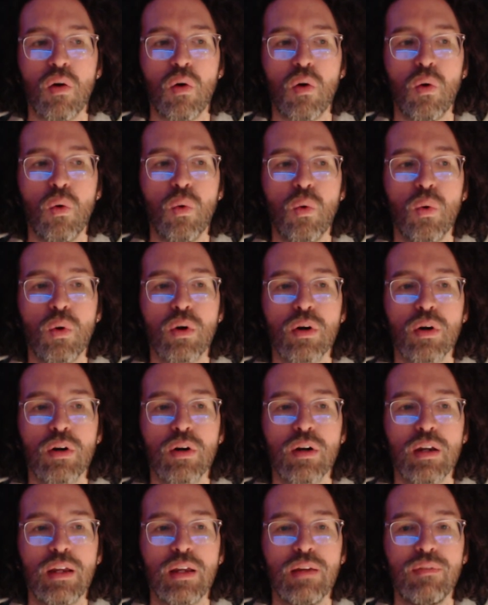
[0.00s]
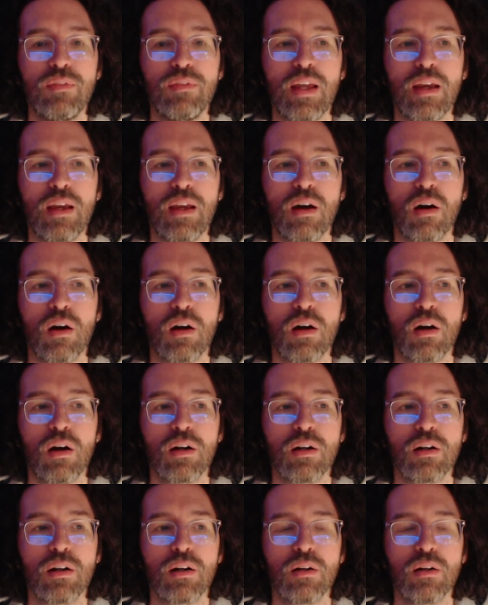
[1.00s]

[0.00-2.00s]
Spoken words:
or if they are